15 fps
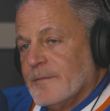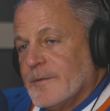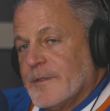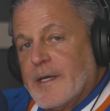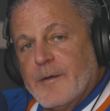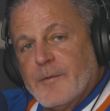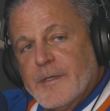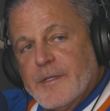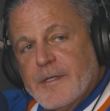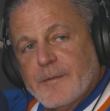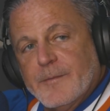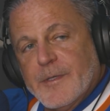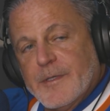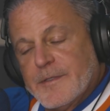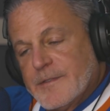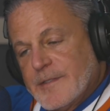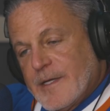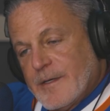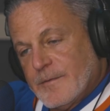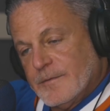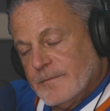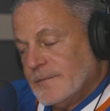Well, yeah, we did, because
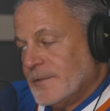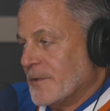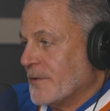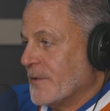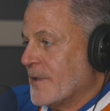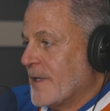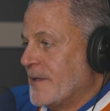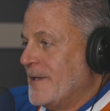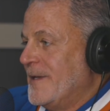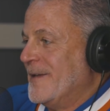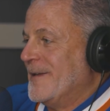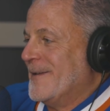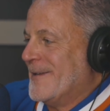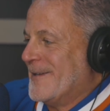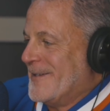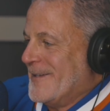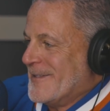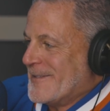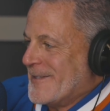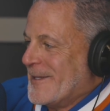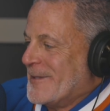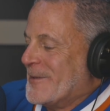now, you know, you're not
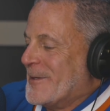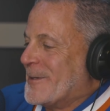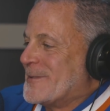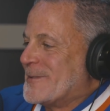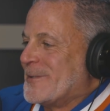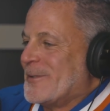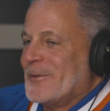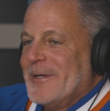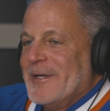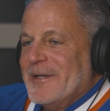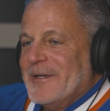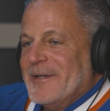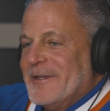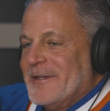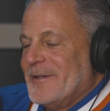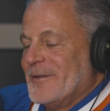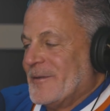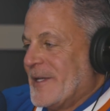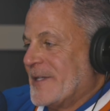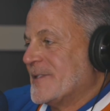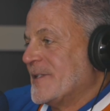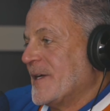needed in there. So, you know,
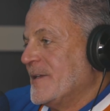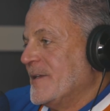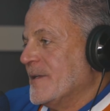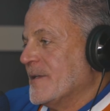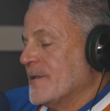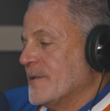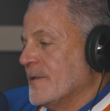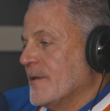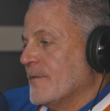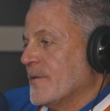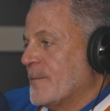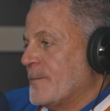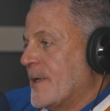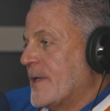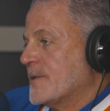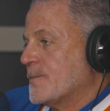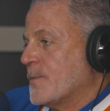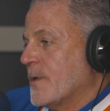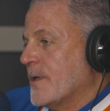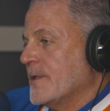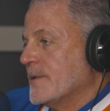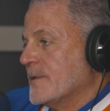and that's the idea, to deliver the best
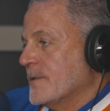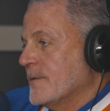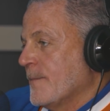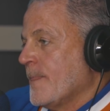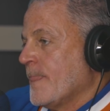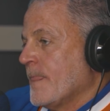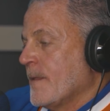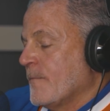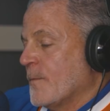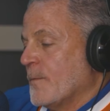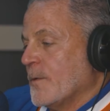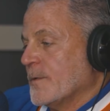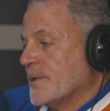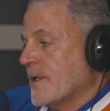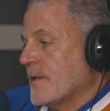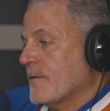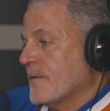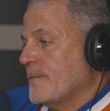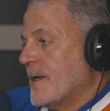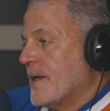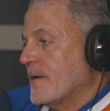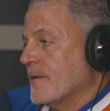price for both seller
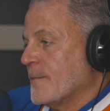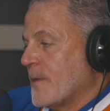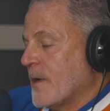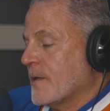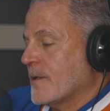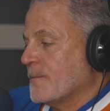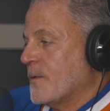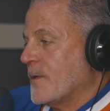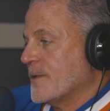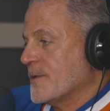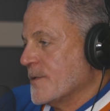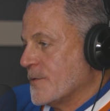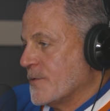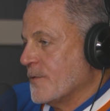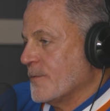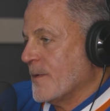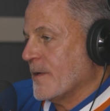and buyer, the market price, the true